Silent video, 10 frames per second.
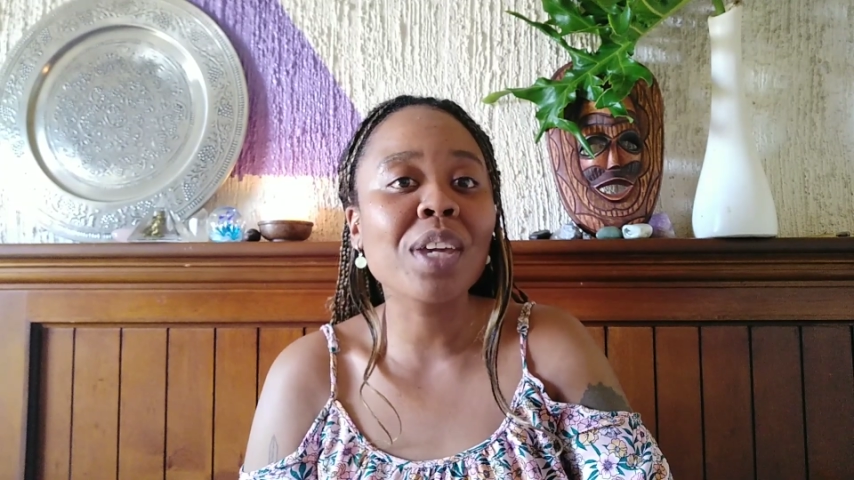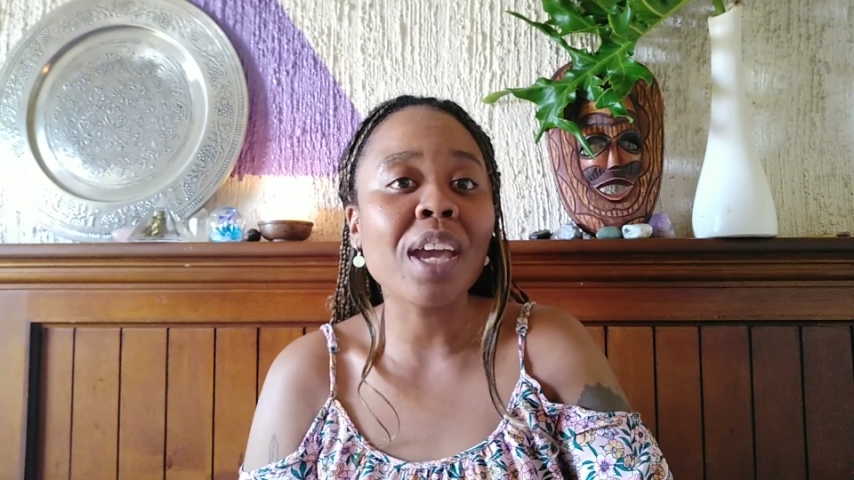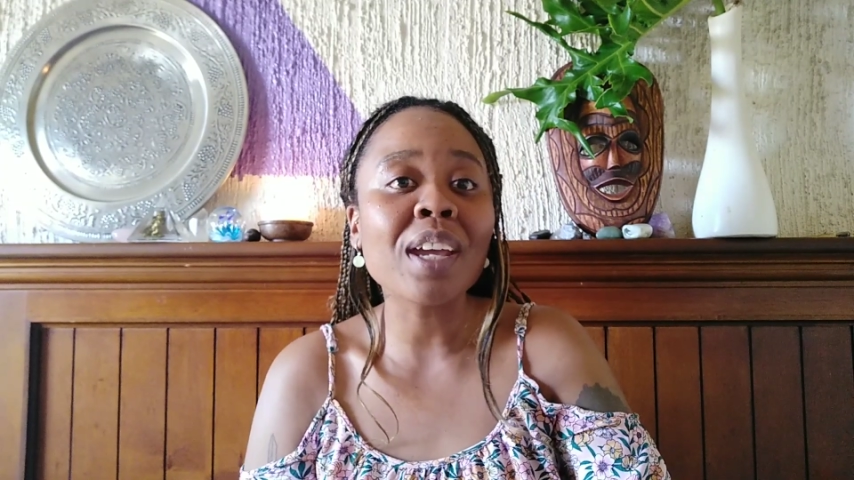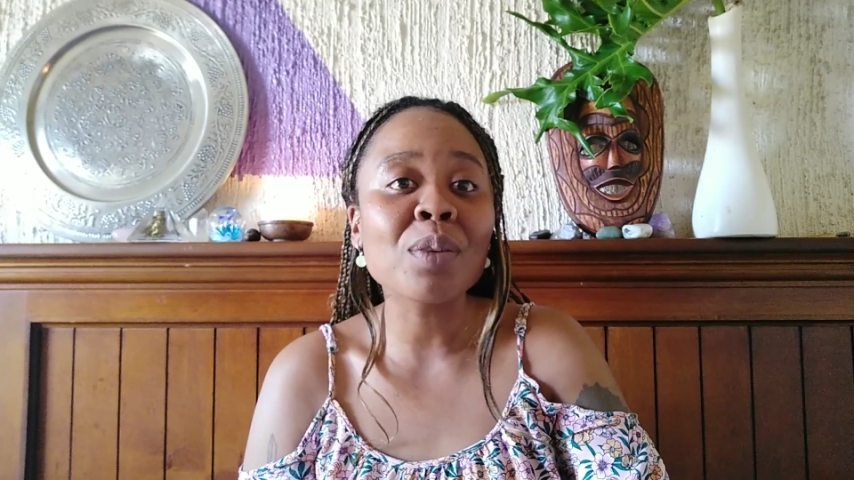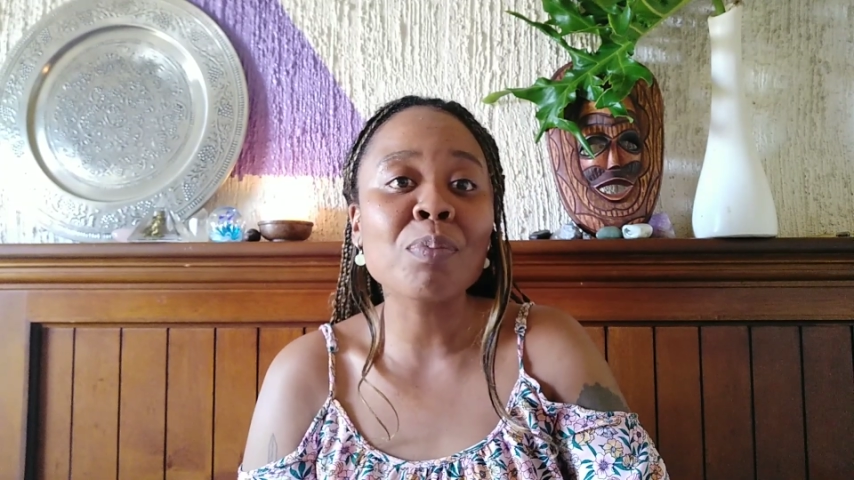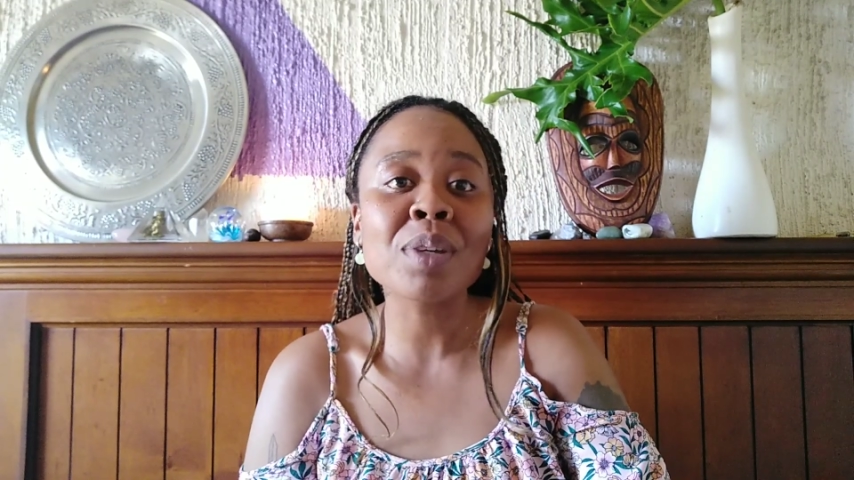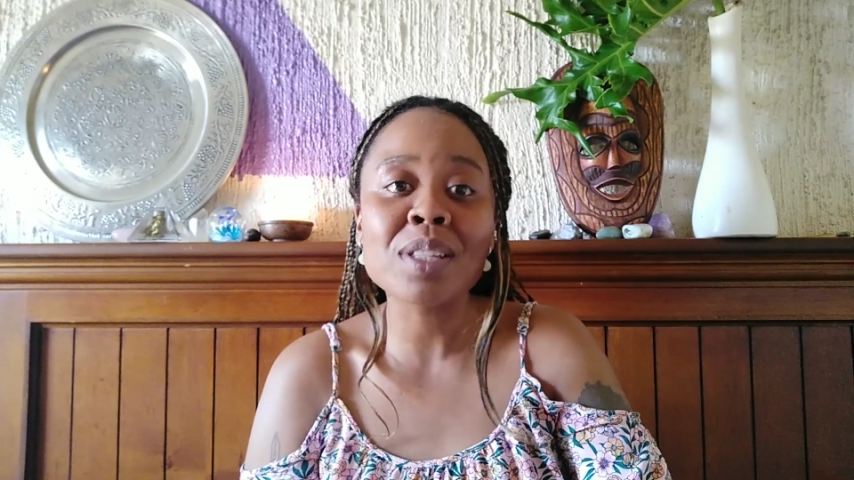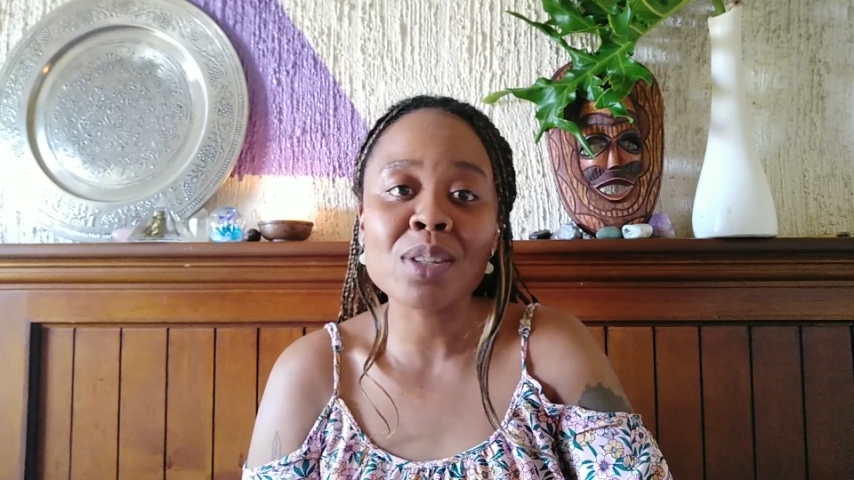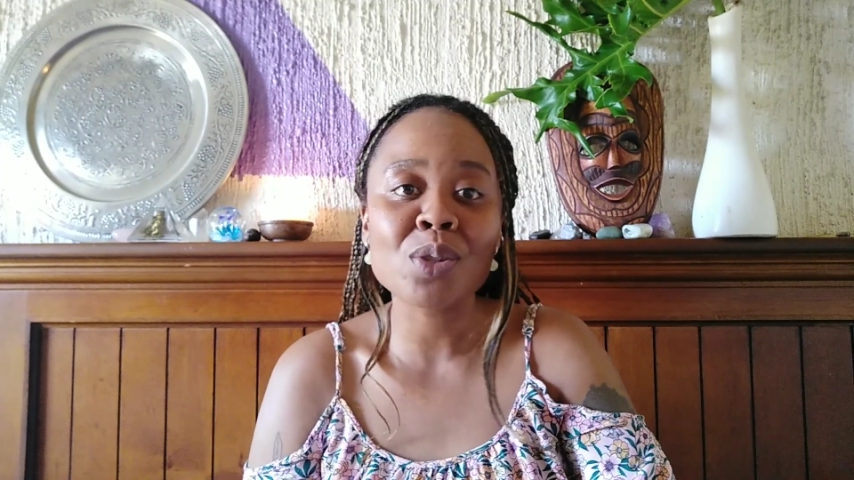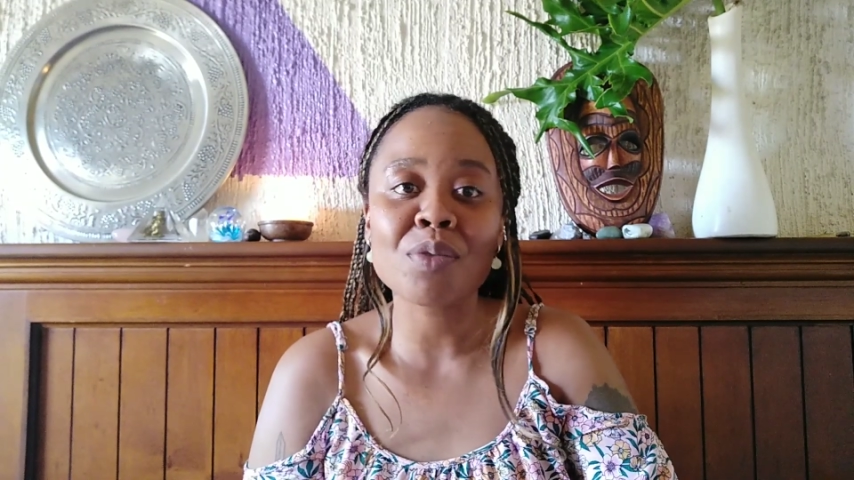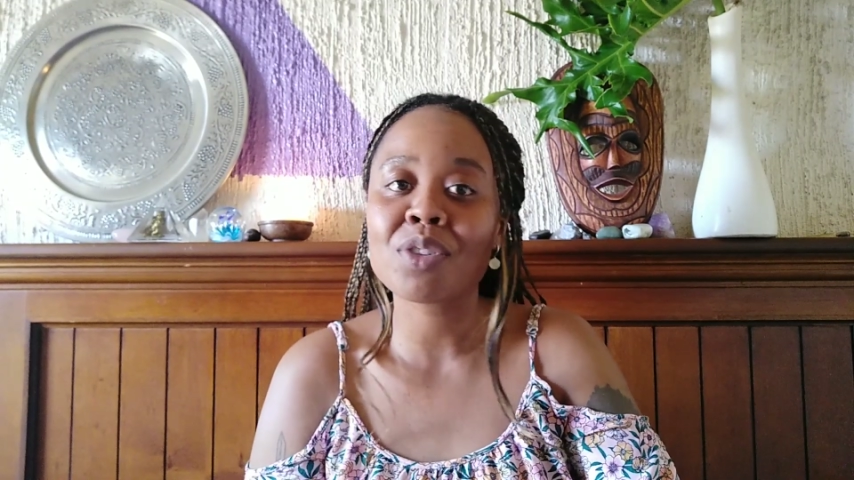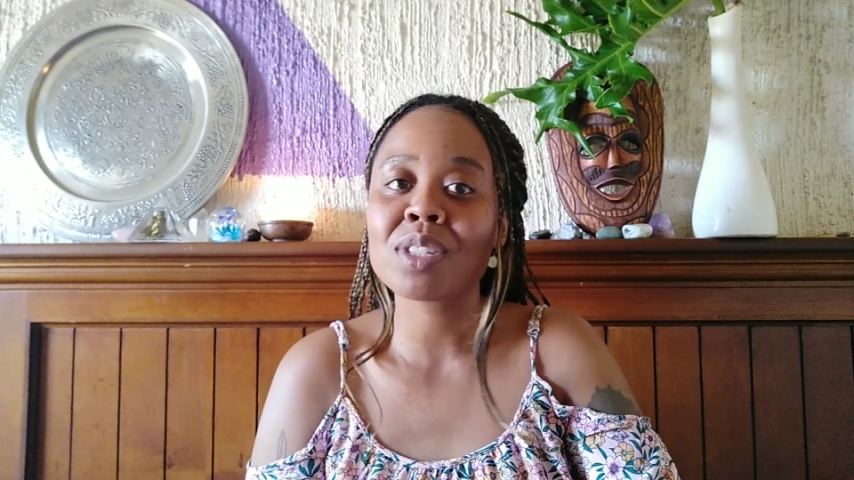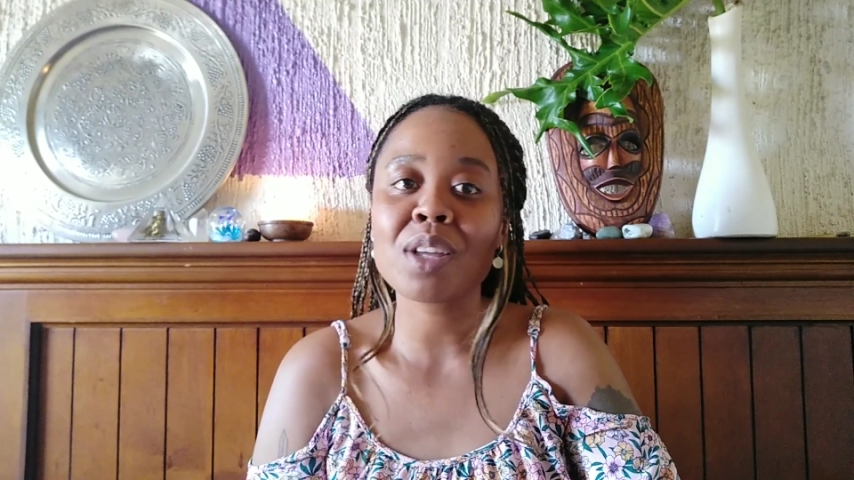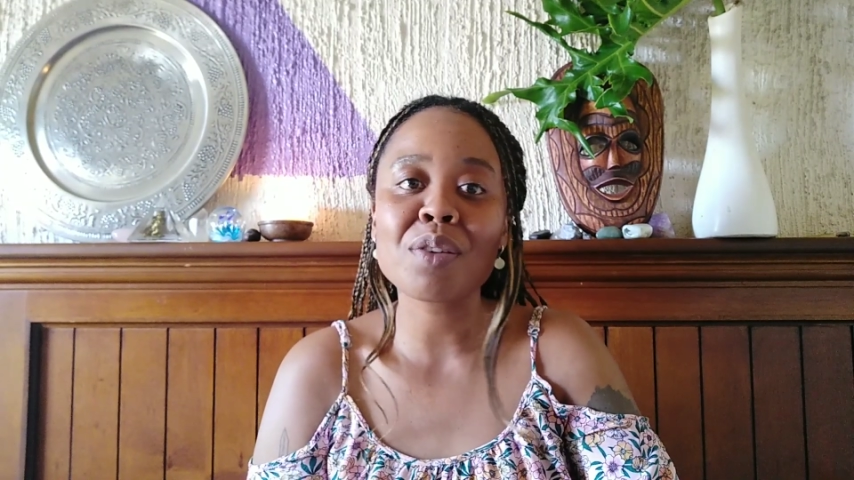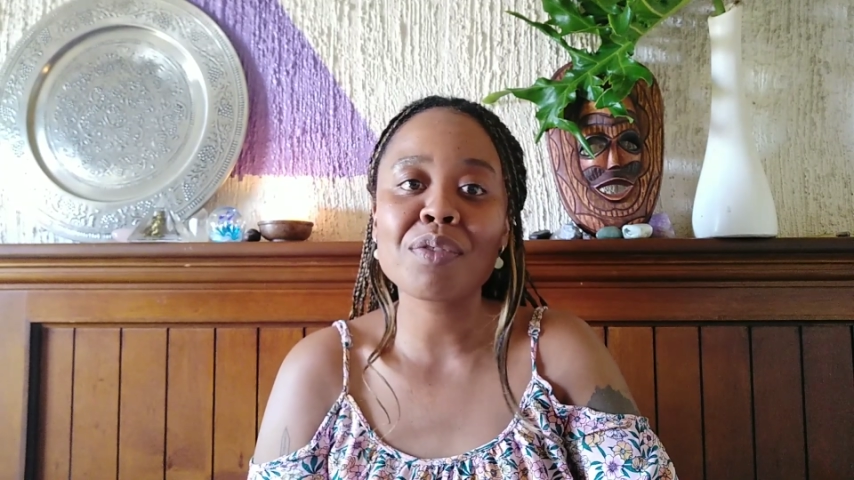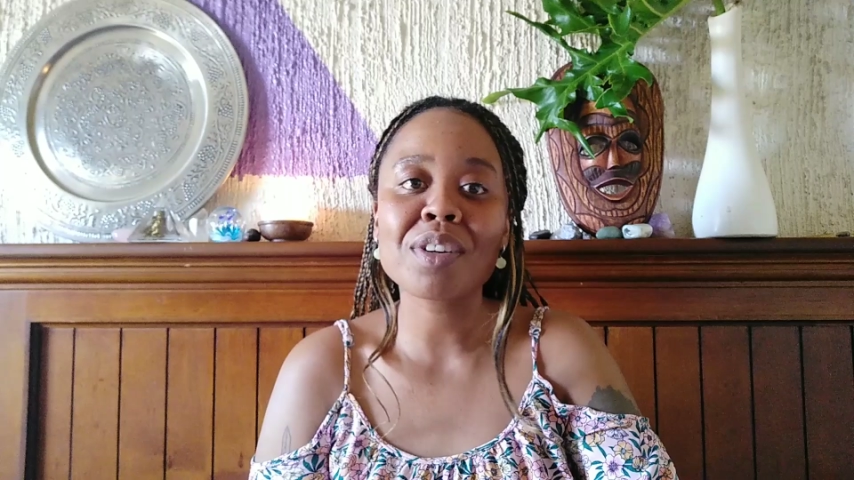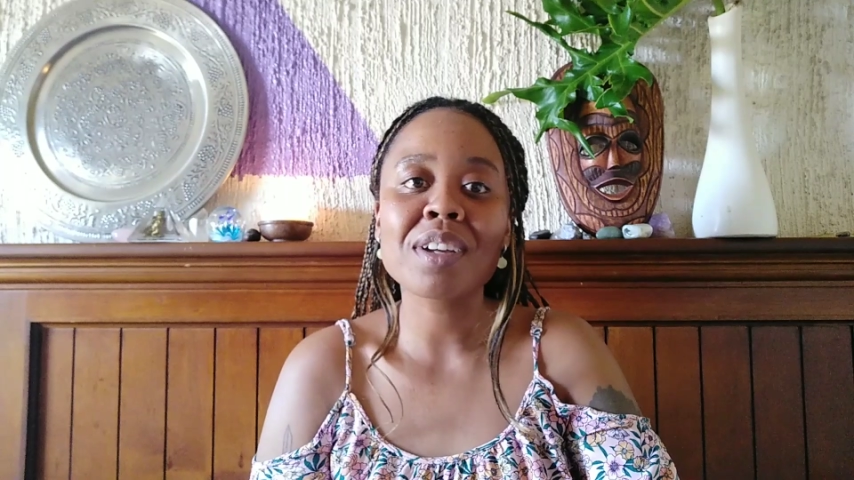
gain pieces of yourself